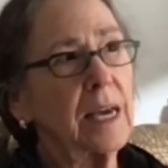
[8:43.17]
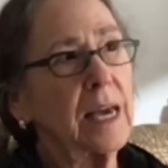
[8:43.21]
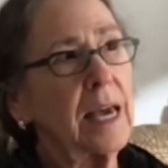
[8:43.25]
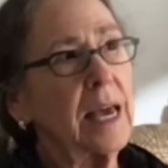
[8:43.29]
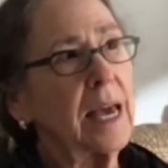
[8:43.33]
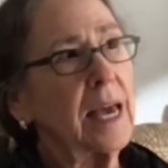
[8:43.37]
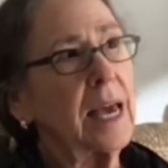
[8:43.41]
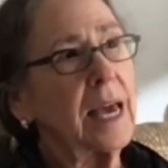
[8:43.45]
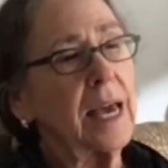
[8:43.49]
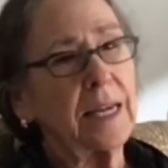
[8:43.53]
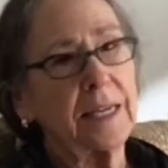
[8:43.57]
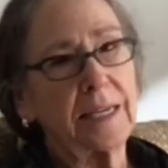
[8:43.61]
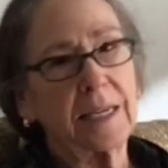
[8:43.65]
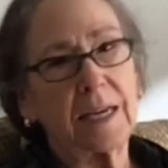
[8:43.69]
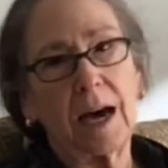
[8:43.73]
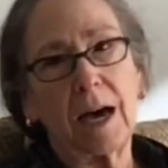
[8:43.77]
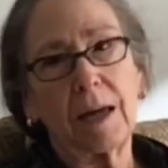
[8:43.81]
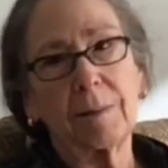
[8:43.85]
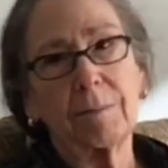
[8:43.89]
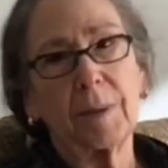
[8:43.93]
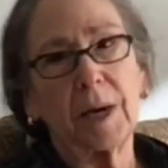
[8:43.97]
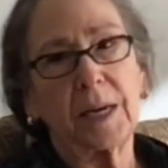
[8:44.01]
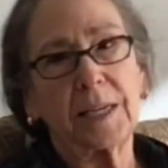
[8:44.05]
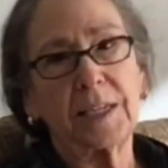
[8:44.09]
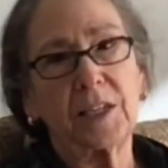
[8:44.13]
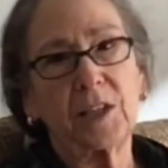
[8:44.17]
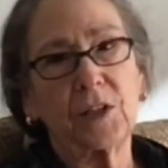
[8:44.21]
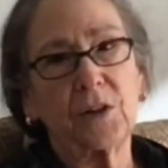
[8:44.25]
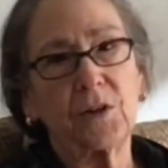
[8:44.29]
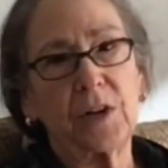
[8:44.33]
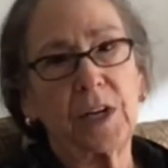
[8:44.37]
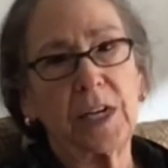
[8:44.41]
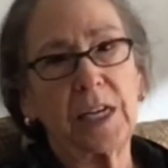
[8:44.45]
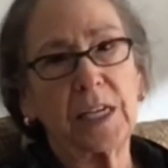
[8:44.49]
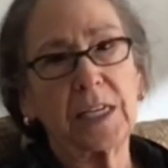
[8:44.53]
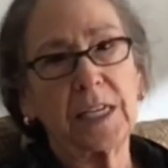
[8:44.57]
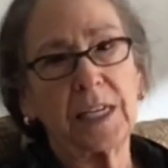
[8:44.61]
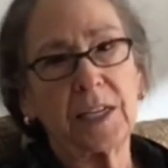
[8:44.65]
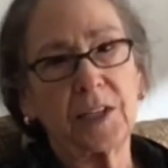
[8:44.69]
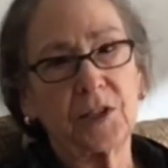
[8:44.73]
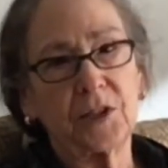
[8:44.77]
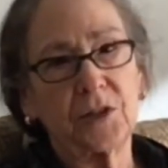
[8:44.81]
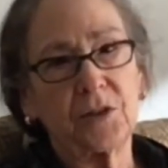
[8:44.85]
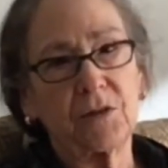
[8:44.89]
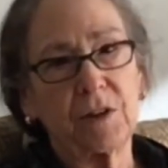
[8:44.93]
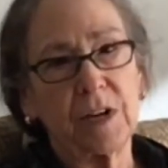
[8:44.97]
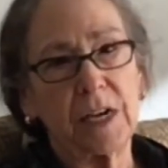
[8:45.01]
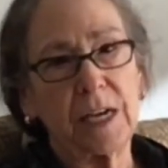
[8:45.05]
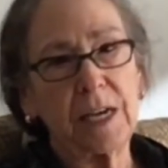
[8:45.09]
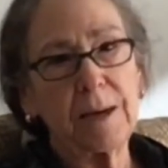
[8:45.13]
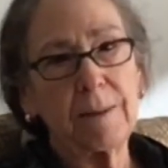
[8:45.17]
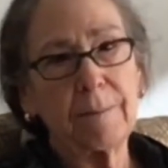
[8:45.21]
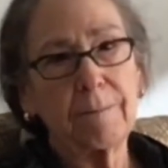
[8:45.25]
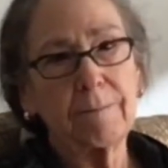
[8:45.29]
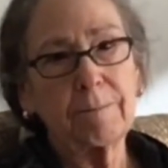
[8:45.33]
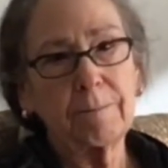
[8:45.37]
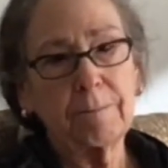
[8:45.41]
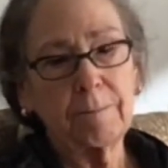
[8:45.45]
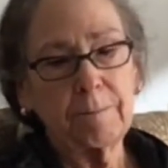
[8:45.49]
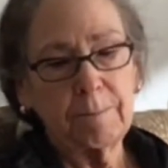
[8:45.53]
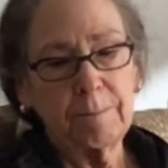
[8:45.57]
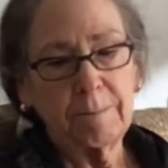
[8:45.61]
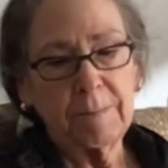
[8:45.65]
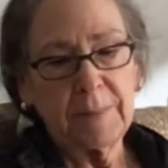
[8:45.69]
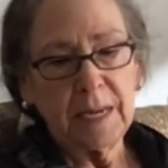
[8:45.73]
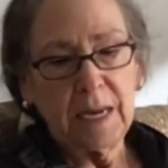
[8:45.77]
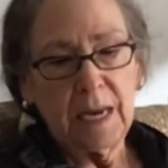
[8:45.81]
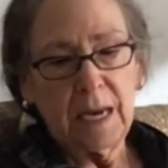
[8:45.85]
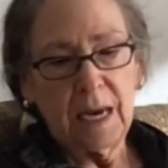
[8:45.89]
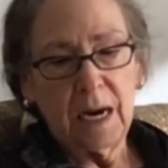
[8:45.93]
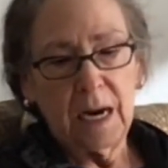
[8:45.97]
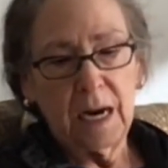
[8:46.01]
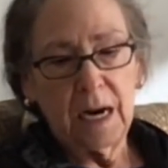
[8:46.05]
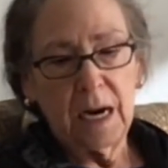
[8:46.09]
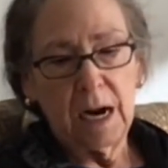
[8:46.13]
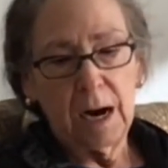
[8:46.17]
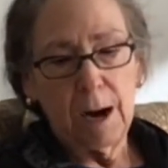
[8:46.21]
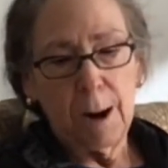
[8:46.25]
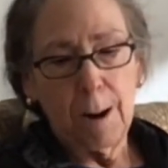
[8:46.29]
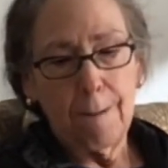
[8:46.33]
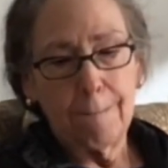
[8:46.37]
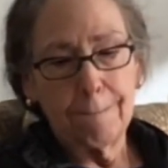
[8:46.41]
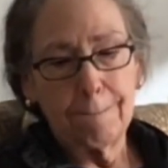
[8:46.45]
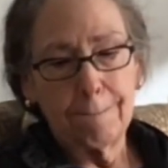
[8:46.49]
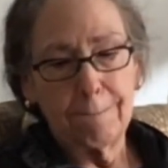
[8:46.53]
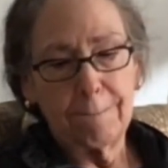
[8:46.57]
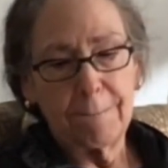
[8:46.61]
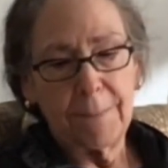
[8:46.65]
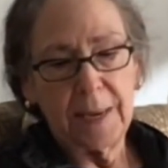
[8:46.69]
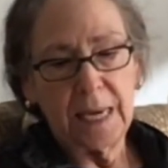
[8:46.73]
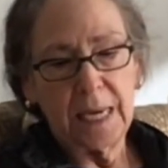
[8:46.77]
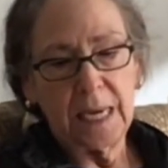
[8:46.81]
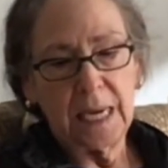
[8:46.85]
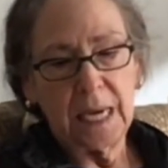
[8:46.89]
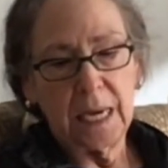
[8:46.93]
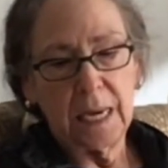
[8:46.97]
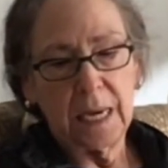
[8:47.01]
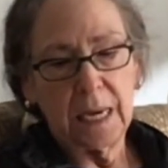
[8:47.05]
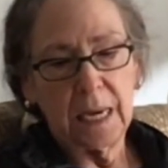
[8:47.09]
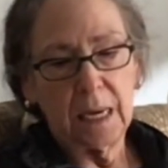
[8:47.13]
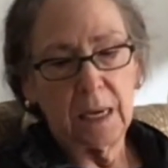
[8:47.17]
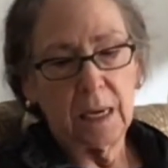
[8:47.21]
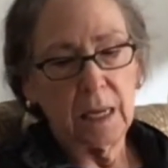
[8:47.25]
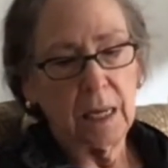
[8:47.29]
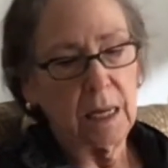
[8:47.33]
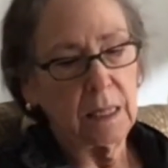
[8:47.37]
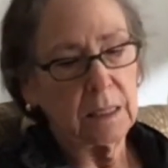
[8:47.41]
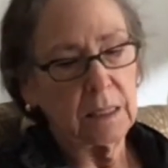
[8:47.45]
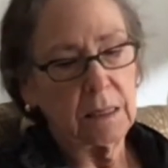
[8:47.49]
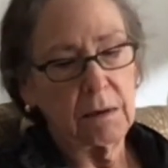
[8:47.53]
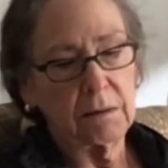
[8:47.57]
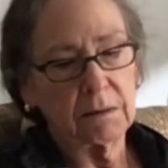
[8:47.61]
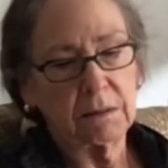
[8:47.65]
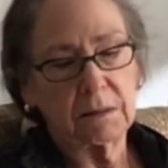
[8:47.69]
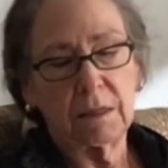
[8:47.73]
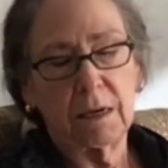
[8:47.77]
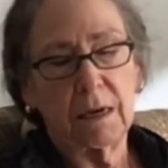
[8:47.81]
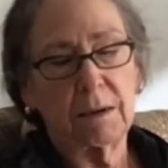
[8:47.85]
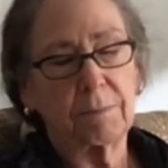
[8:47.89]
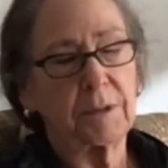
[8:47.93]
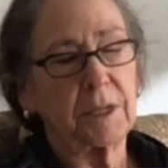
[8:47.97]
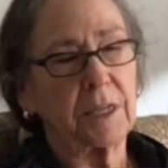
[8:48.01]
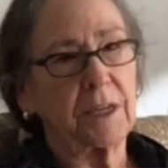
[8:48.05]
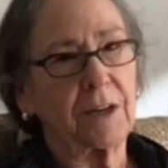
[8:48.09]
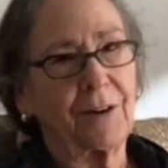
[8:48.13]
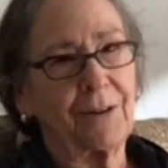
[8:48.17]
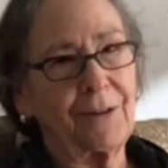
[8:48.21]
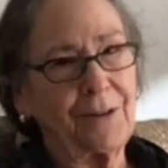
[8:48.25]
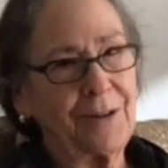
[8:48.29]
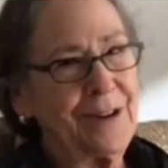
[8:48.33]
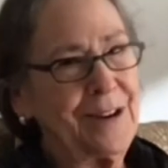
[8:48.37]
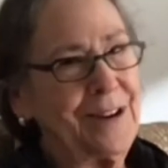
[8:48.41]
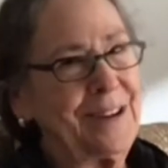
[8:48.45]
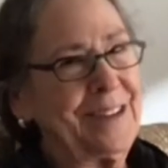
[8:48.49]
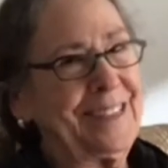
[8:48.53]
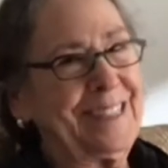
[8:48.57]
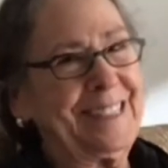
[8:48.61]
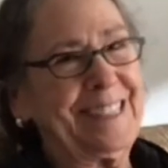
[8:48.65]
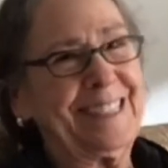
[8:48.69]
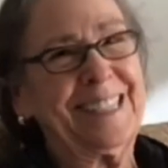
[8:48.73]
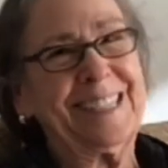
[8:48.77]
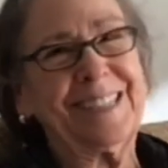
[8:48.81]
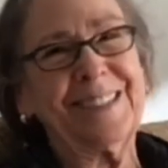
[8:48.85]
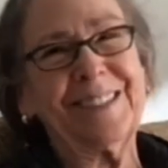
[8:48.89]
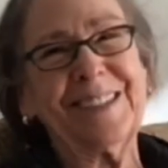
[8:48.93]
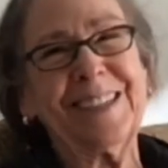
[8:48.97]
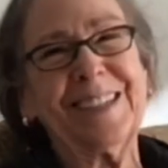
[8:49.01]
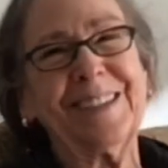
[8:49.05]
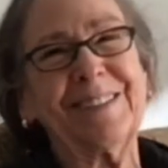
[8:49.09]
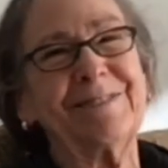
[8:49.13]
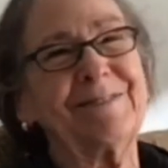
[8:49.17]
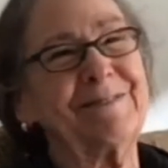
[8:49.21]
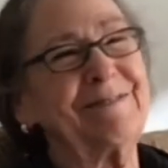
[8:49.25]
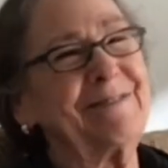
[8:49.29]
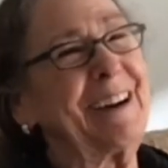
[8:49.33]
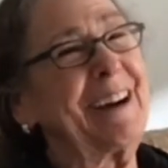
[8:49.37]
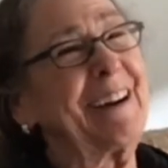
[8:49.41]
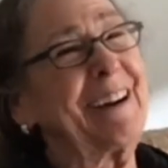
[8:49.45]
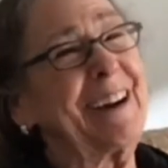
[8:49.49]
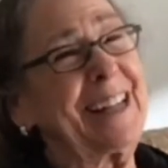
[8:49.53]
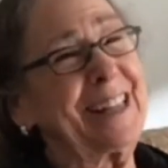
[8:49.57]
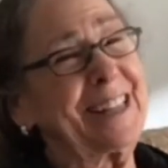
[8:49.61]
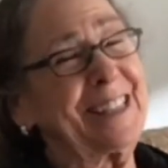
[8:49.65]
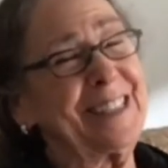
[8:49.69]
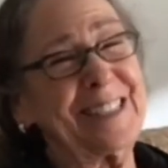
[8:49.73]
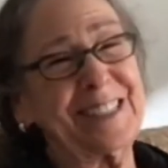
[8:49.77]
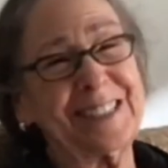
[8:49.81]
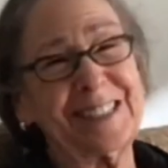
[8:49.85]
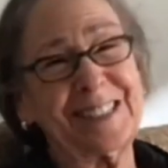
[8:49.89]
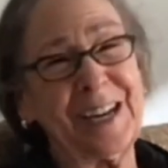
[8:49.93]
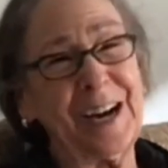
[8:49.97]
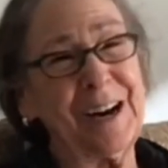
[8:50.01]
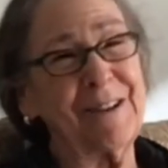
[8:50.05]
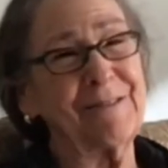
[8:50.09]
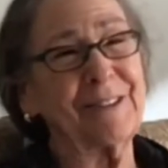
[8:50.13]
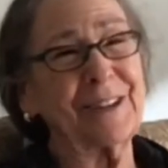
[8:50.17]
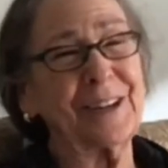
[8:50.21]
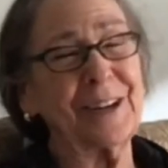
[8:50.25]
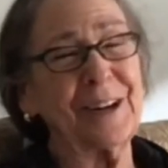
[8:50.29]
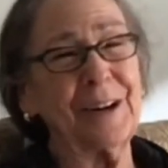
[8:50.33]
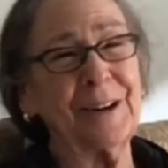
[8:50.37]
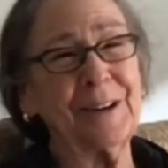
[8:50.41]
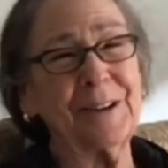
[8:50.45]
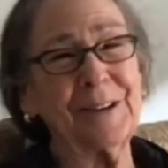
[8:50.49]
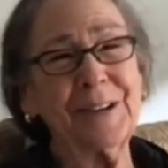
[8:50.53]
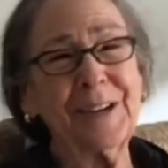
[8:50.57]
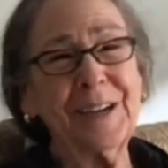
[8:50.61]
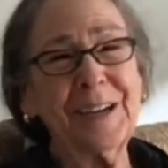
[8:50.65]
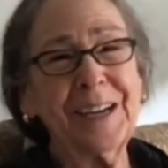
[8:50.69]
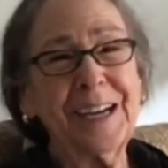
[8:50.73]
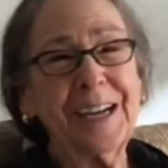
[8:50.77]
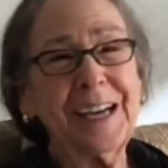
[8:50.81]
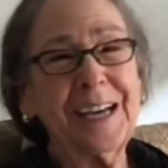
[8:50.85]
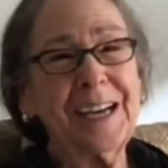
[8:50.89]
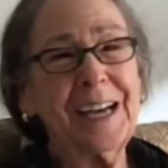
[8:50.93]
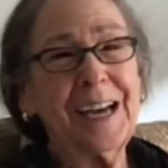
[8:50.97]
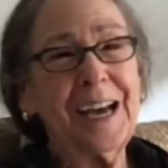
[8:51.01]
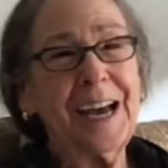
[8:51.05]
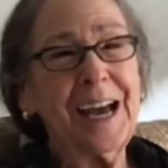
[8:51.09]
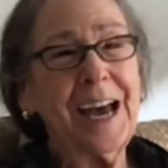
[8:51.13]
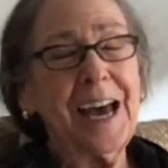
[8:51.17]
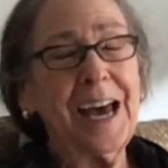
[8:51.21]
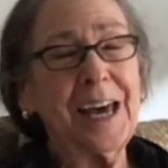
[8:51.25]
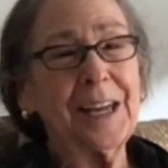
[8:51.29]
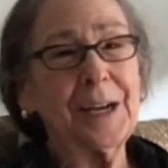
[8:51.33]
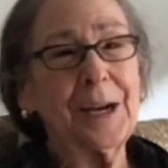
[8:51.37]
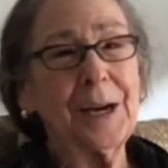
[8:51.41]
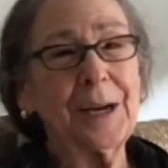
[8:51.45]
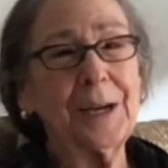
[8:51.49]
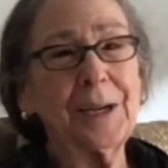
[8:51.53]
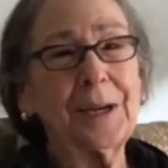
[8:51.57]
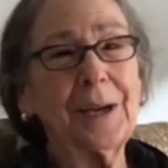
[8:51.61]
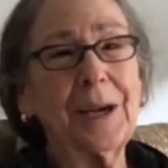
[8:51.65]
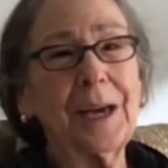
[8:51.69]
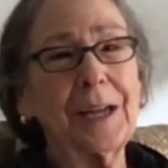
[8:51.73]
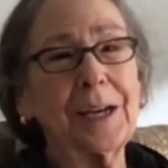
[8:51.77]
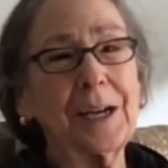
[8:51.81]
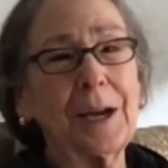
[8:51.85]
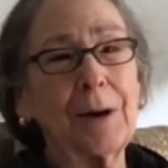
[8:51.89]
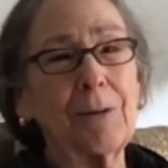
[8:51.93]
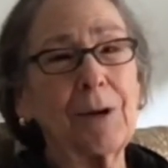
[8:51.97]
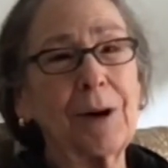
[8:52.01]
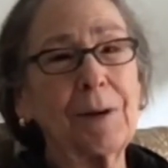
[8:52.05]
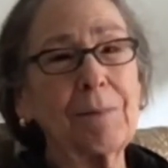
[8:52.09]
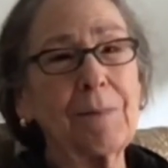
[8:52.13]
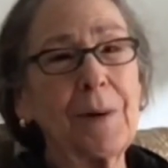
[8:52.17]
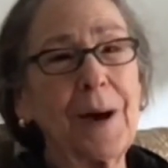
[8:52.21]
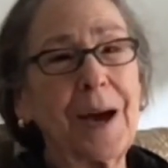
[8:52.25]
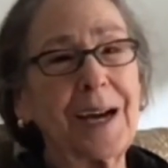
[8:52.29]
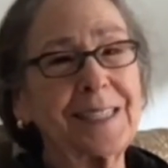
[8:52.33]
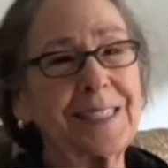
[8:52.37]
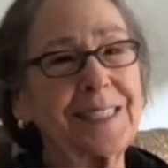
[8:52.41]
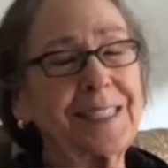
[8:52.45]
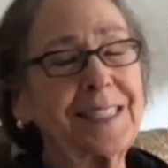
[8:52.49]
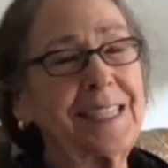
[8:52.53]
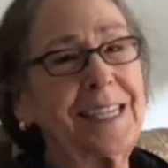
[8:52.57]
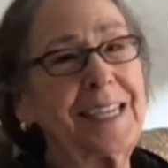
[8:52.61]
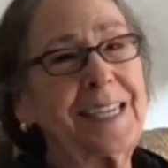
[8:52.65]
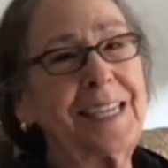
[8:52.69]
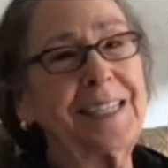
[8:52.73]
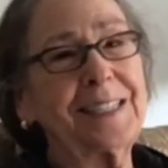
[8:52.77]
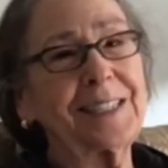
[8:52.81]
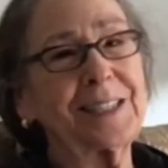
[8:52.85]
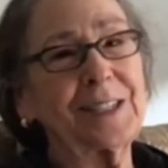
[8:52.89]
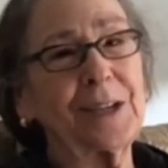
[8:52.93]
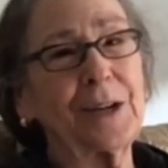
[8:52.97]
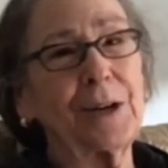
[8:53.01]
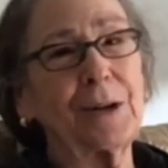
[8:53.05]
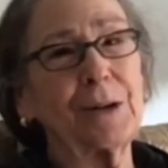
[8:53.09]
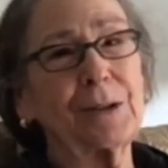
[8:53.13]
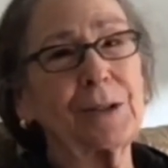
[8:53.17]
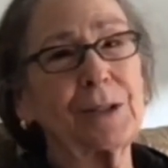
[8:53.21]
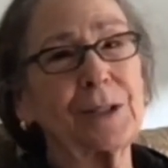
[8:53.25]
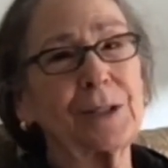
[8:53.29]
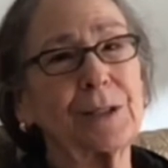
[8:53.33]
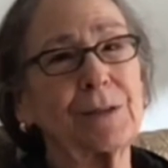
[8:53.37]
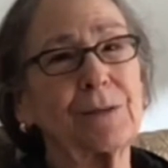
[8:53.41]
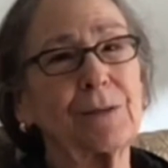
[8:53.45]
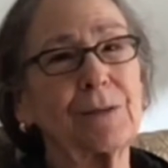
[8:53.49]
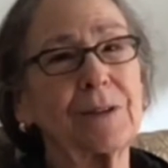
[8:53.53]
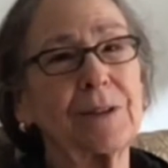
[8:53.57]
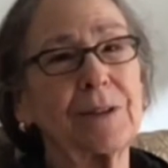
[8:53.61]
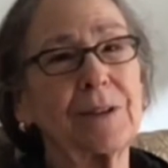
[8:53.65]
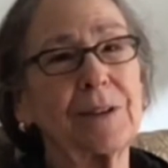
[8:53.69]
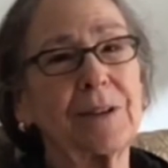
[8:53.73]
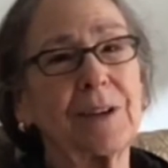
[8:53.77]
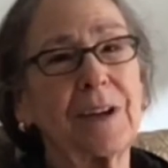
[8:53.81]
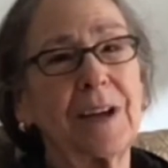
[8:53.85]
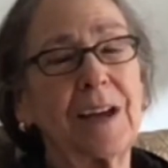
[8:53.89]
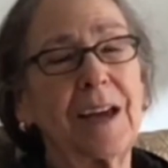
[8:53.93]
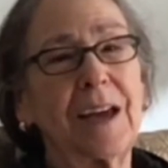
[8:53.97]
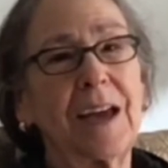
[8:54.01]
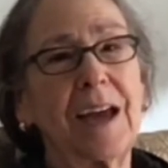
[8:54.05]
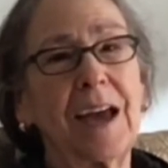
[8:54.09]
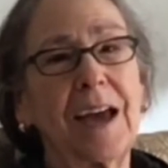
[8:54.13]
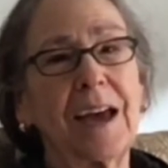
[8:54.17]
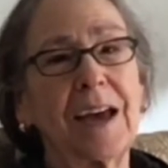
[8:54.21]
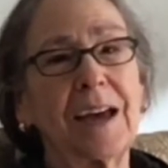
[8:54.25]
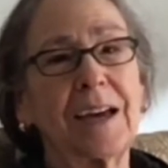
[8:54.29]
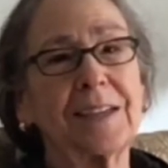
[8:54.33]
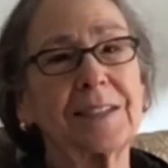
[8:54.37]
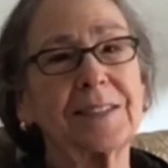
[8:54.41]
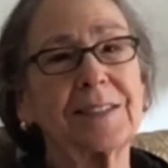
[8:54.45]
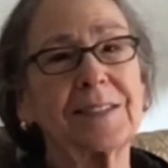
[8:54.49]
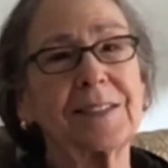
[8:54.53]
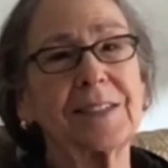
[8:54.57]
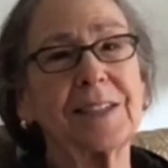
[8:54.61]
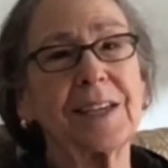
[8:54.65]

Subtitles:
and got my degree in history a long time ago, a very long time ago. And I went back to the East Coast and